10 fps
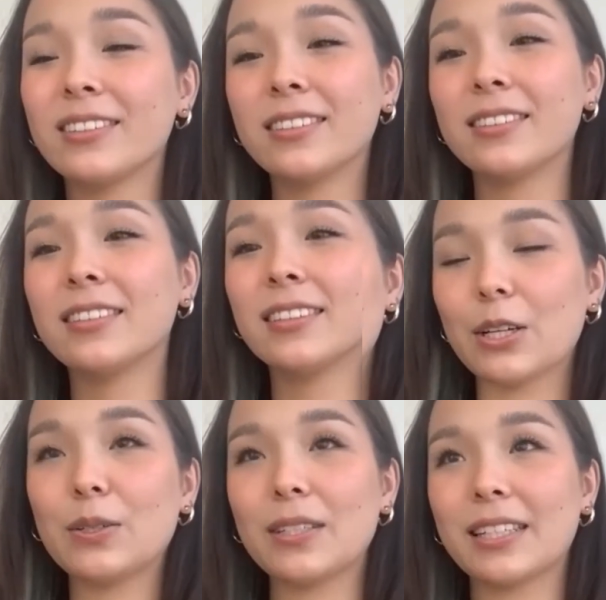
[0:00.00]

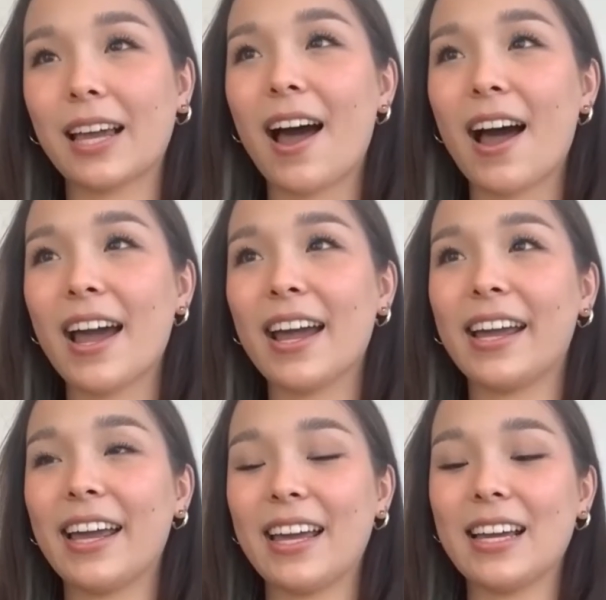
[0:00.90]
So Sky
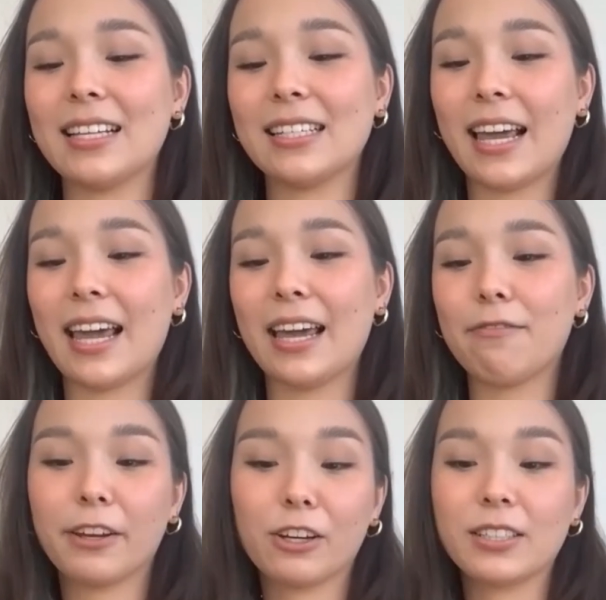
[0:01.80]
is a
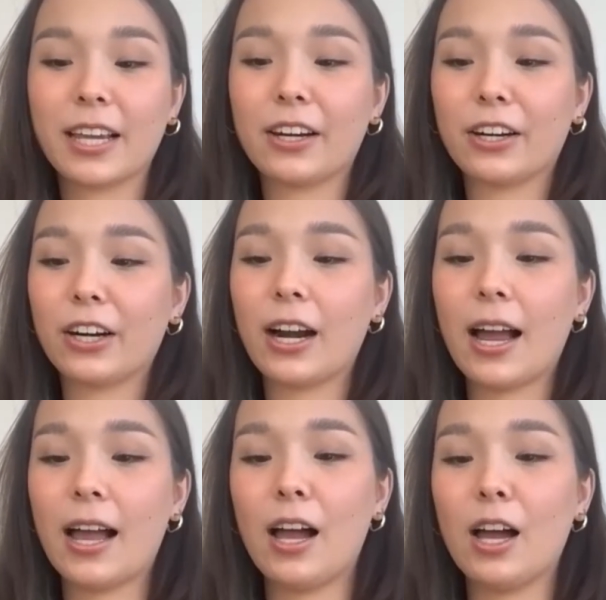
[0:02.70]
figure skater
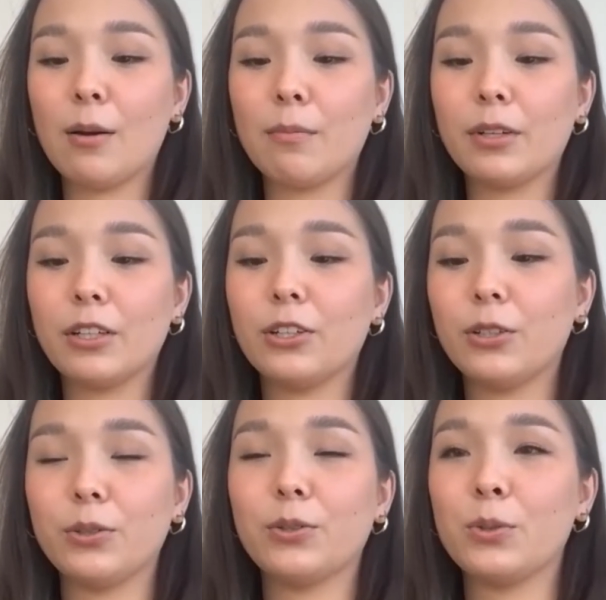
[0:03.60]

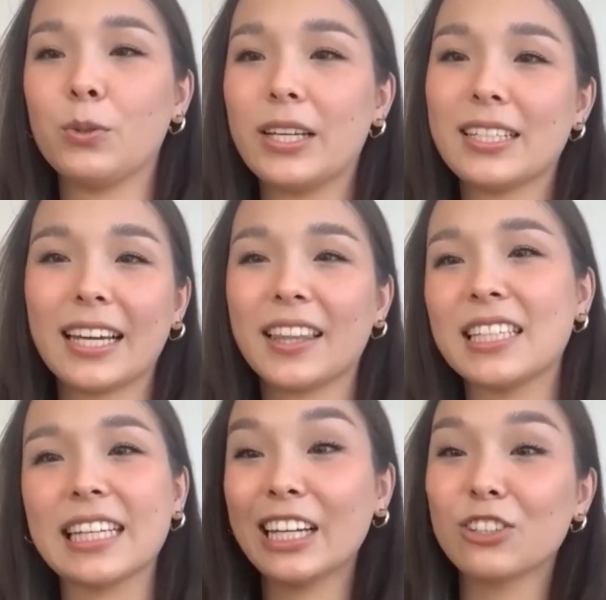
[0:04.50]
who is like
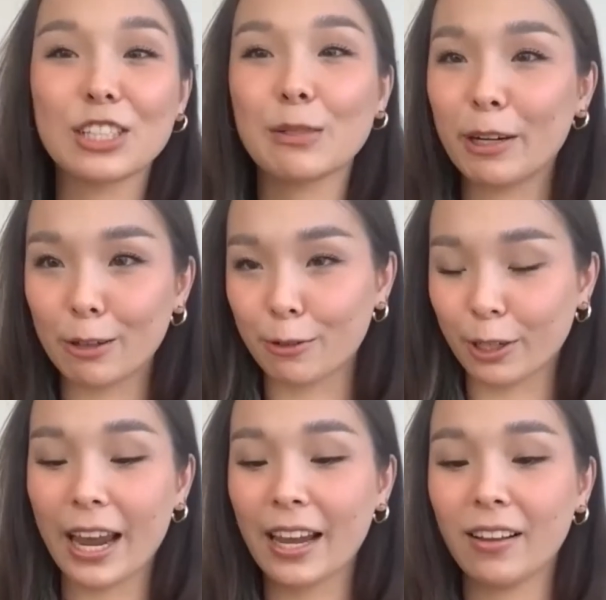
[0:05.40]
this kindred spirit for
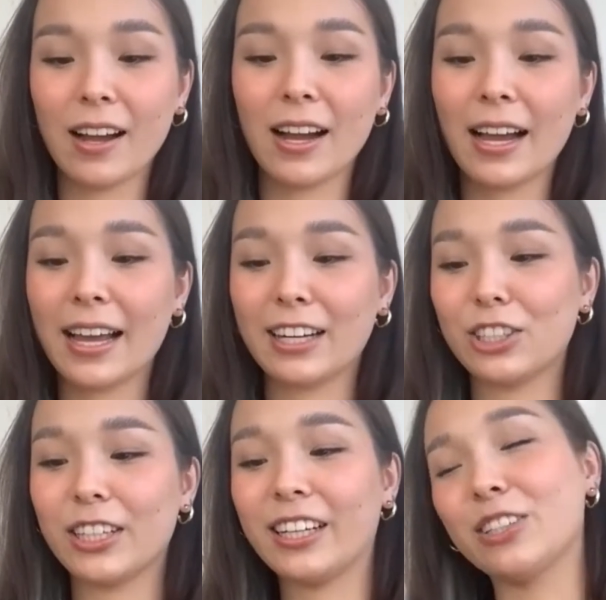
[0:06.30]
Kayla, and
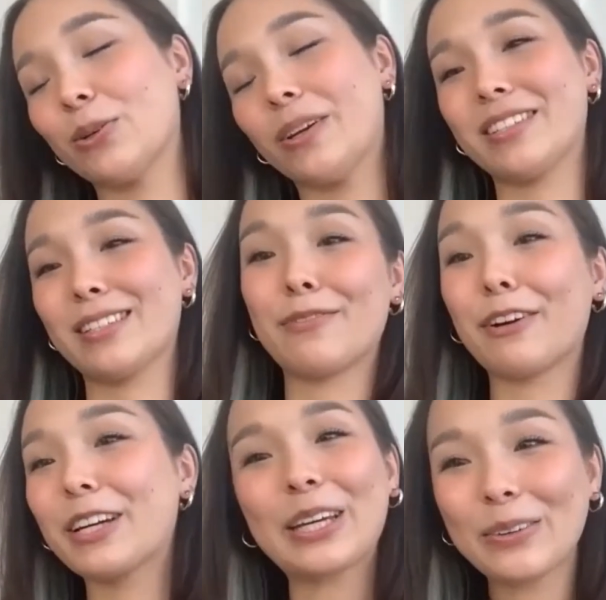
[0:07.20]
she enjoys this
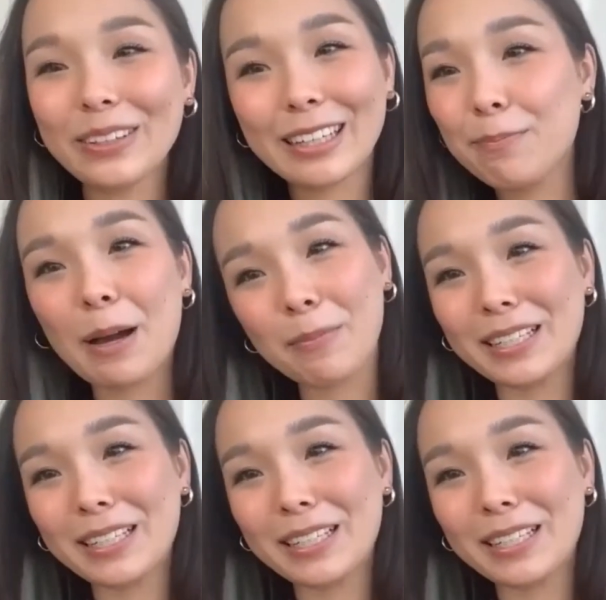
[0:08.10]
very cute little puppy